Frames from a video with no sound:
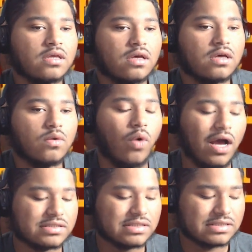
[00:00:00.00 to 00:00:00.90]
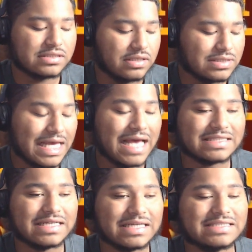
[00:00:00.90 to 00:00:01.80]
Washington still has
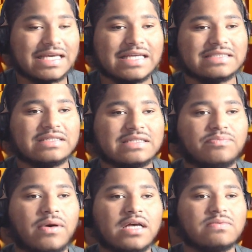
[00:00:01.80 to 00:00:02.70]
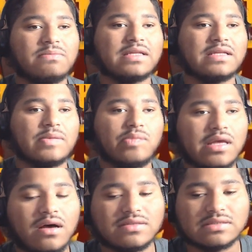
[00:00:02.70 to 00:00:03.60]
a good chance to possibly make the
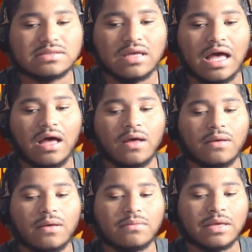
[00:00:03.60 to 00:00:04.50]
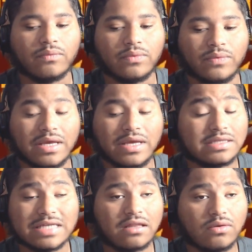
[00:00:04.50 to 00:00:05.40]
playoffs, um, and we
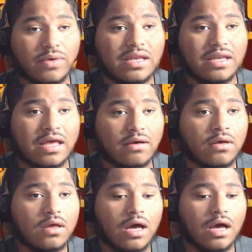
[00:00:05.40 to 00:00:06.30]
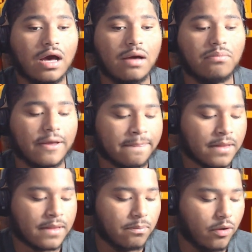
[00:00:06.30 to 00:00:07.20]
just have to win now. Uh, but
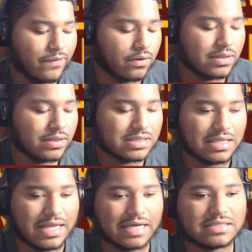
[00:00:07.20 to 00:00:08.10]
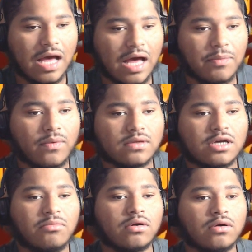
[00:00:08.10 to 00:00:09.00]
moving on to the next topic, we want to
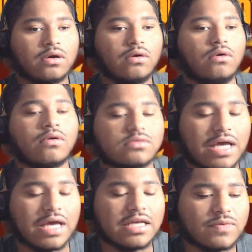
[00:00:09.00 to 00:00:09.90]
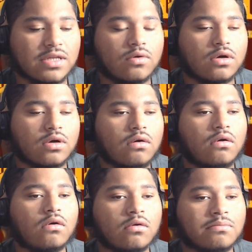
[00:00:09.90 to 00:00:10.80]
talk about Cole Holcomb. So, as we know, Cole
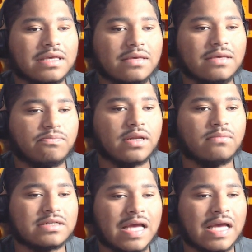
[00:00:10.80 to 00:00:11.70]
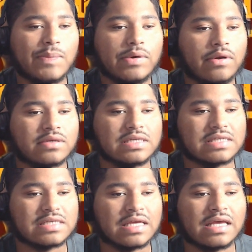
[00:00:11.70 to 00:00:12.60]
Holcomb, he pretty much got put on
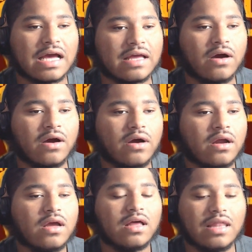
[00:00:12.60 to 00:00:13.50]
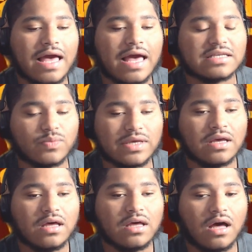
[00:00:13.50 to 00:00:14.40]
season ending IR last week.
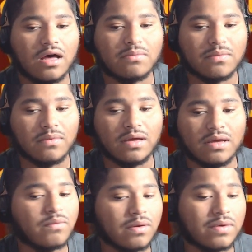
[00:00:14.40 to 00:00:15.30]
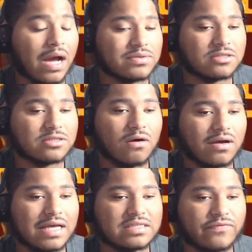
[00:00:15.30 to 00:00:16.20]
Um, we, we, I was
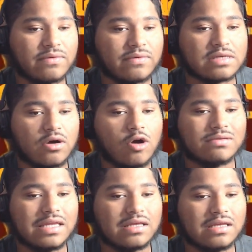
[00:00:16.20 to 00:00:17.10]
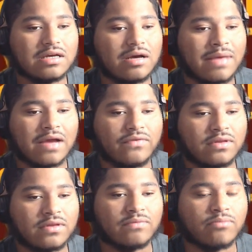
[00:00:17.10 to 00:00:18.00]
talking as if it was a hope that he can come back for
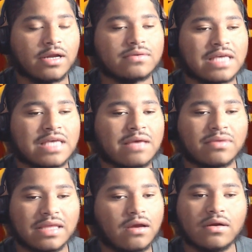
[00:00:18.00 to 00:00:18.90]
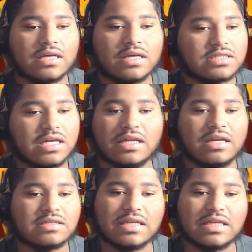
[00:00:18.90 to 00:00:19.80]
the Browns game, but they already had shut it
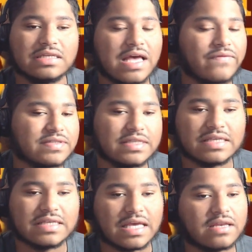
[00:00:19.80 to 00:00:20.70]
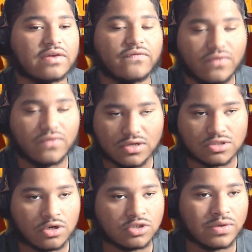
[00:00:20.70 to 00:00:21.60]
down and said he's having season ending foot
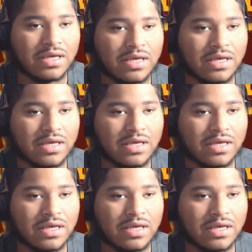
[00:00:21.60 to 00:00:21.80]
surgery.